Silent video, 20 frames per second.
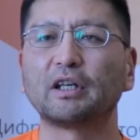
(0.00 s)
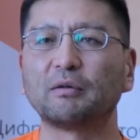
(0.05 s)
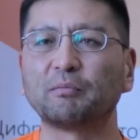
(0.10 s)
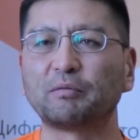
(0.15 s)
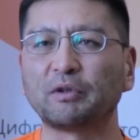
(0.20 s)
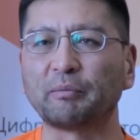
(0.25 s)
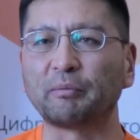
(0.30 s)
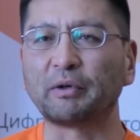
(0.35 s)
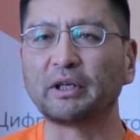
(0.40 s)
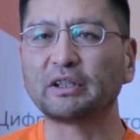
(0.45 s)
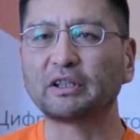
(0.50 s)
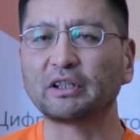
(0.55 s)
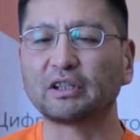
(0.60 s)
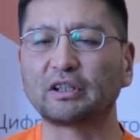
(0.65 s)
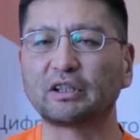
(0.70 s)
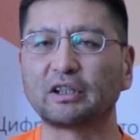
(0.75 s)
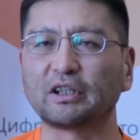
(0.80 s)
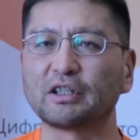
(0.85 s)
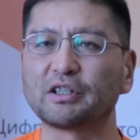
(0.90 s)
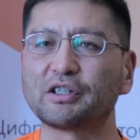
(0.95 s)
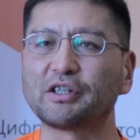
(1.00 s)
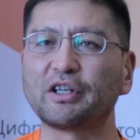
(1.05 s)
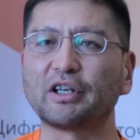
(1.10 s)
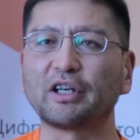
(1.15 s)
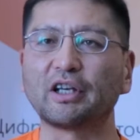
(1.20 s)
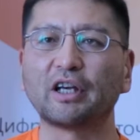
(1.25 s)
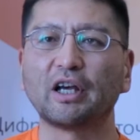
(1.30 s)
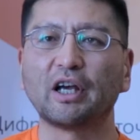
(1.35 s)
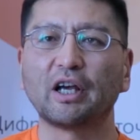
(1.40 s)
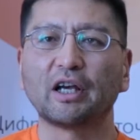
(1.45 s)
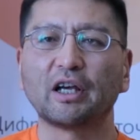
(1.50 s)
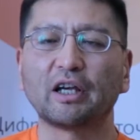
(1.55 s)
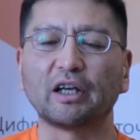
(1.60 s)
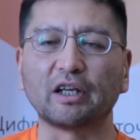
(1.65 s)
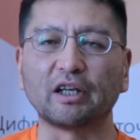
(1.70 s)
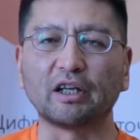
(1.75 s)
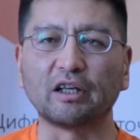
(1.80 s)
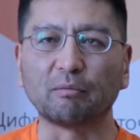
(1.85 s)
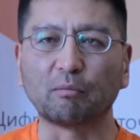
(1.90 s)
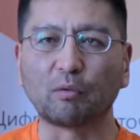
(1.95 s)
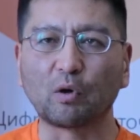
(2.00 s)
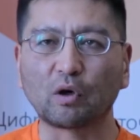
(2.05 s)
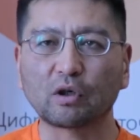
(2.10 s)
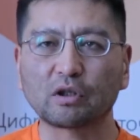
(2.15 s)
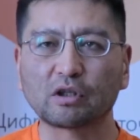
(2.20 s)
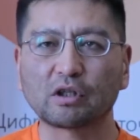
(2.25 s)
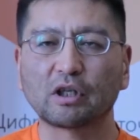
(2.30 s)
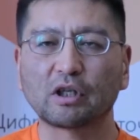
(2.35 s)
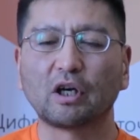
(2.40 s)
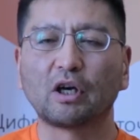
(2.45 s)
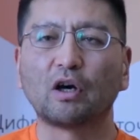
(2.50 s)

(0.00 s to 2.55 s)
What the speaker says: implemented is the IlimBox